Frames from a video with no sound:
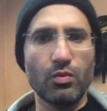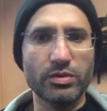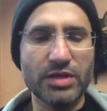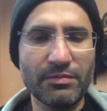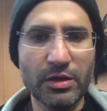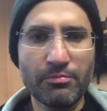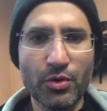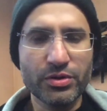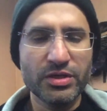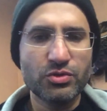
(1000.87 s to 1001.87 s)
Something
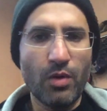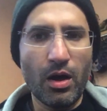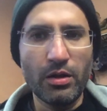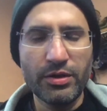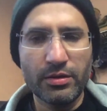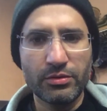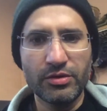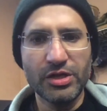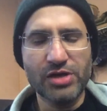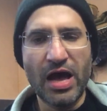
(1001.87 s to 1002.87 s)
important as well, you
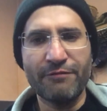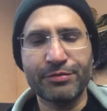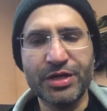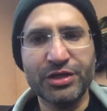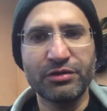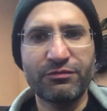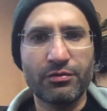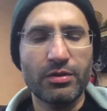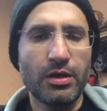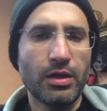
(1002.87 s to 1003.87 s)
need to have protection
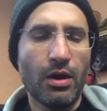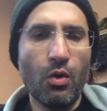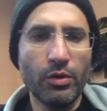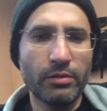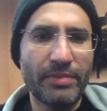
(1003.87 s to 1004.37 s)
for the oil